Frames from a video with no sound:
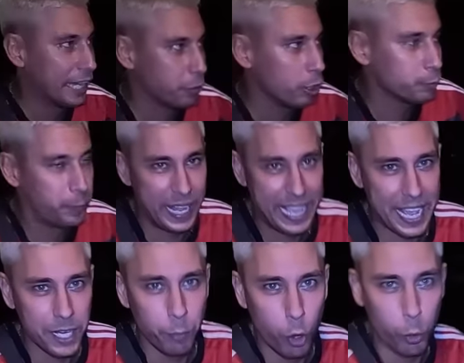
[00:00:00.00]
I don't play
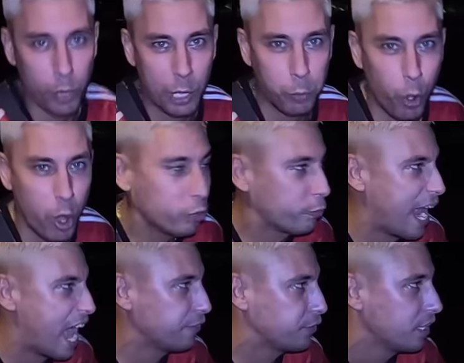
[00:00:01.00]
anymore on
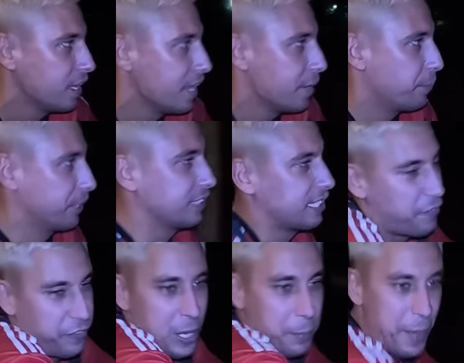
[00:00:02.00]
Warcraft because I
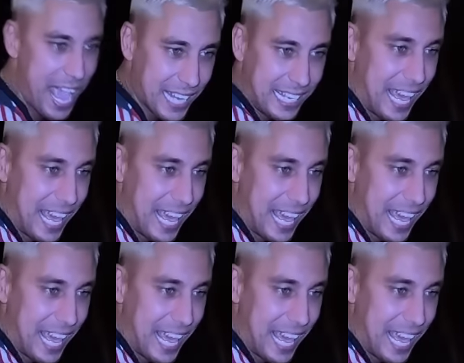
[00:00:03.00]
feel bad.